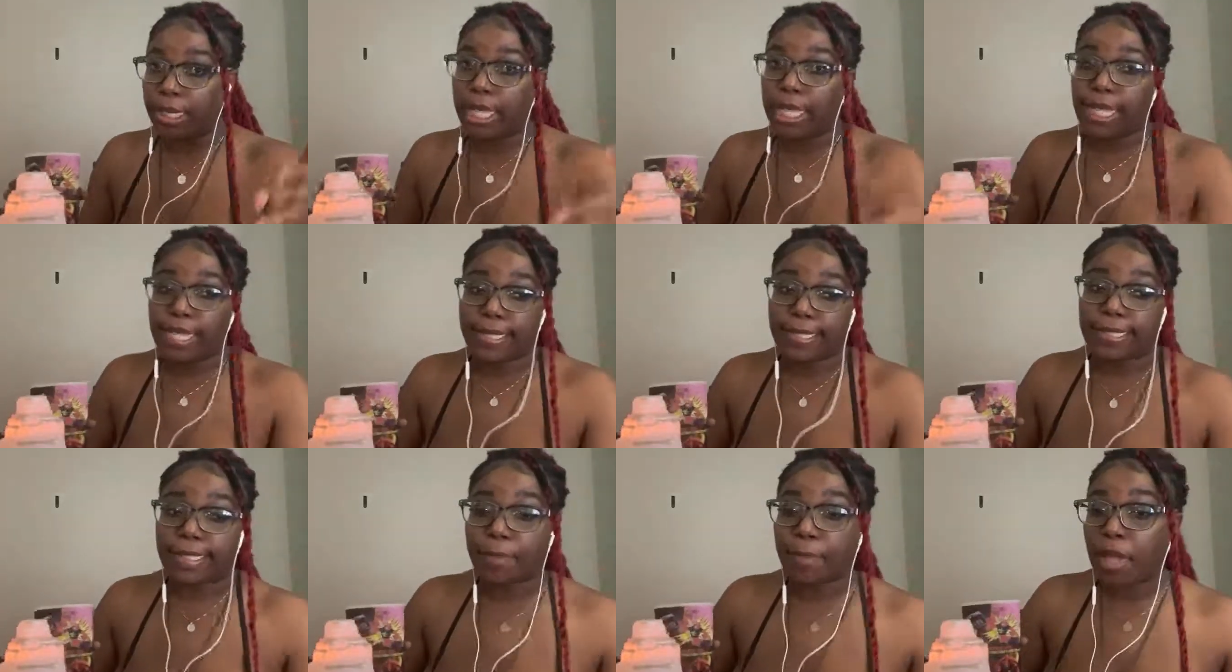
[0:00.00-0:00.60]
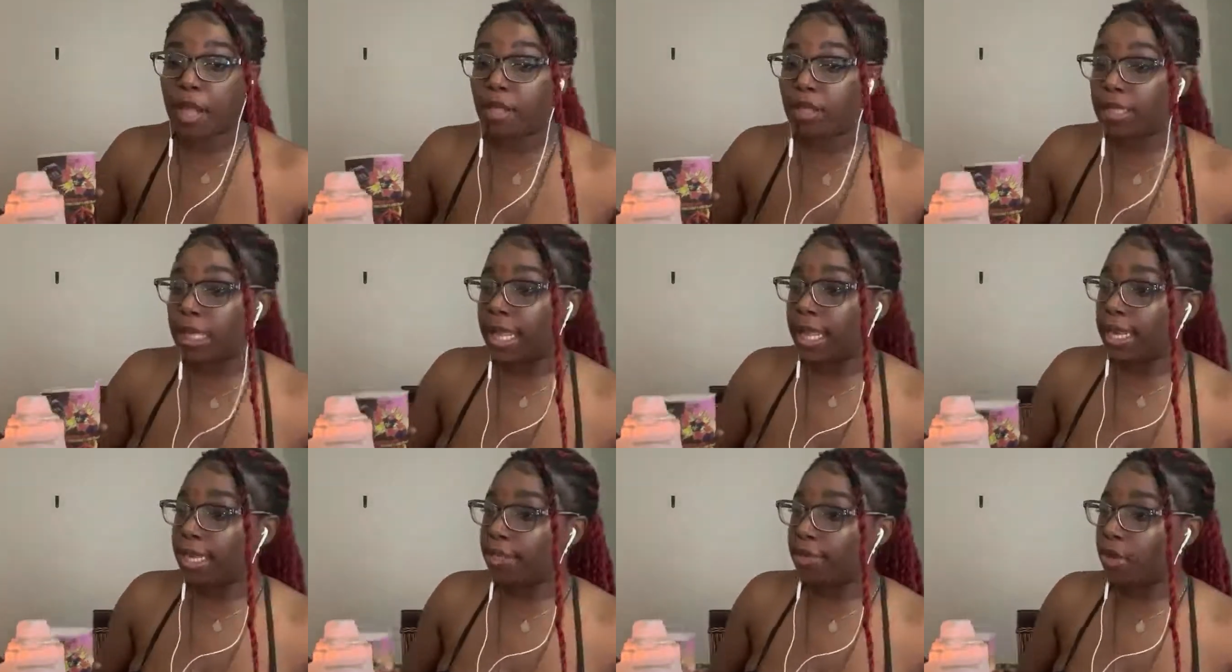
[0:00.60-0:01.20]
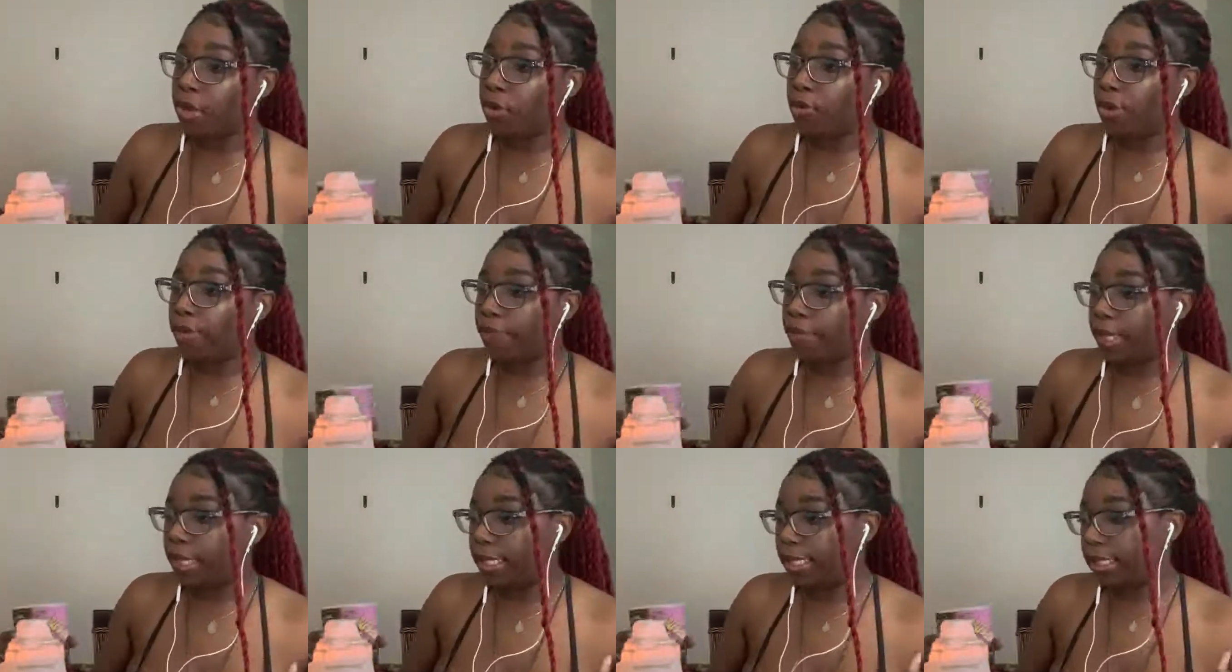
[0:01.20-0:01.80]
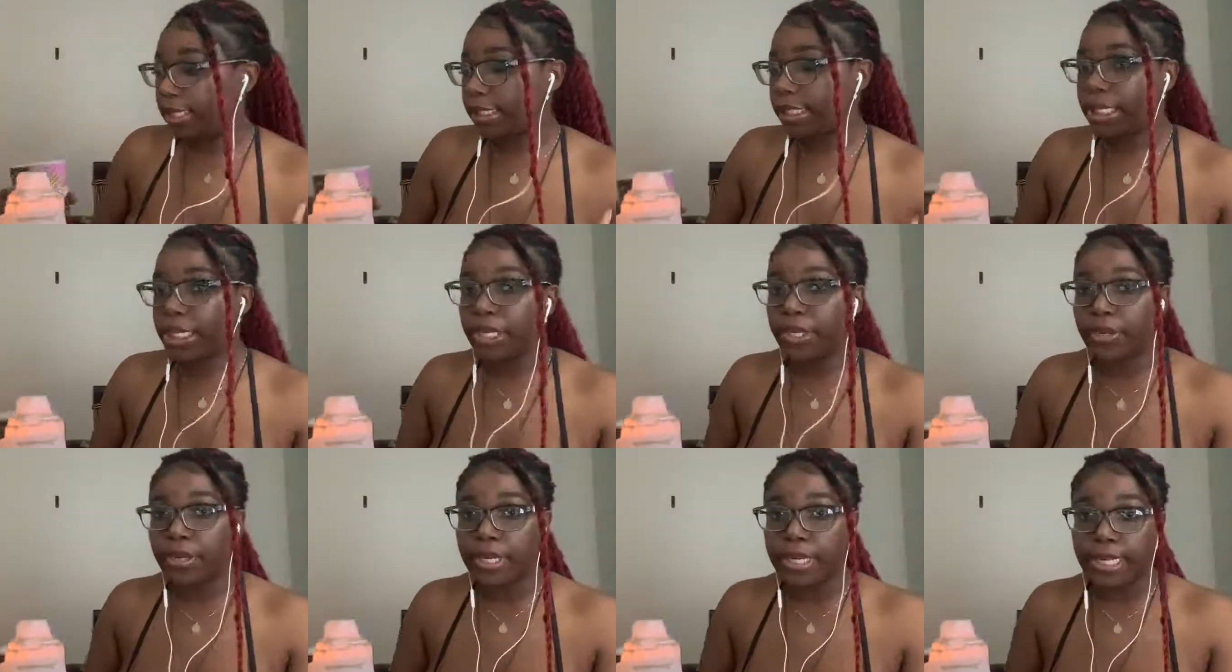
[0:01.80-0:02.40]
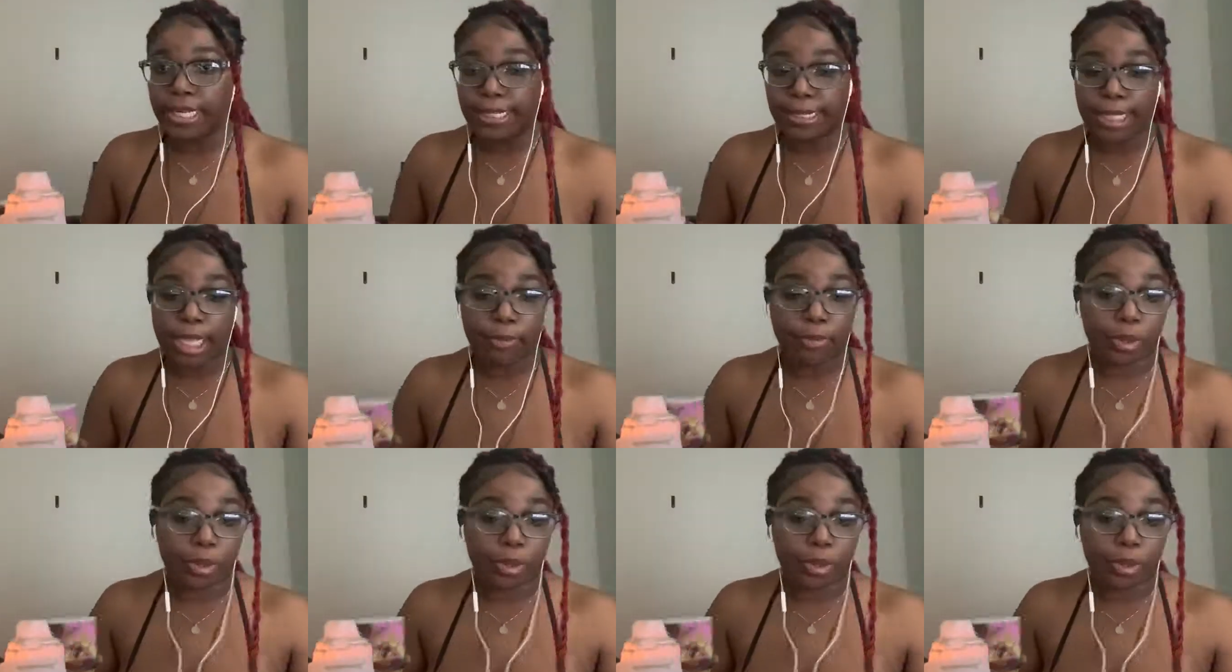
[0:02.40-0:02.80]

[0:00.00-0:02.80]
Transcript: It's about letting go of the insecurities that were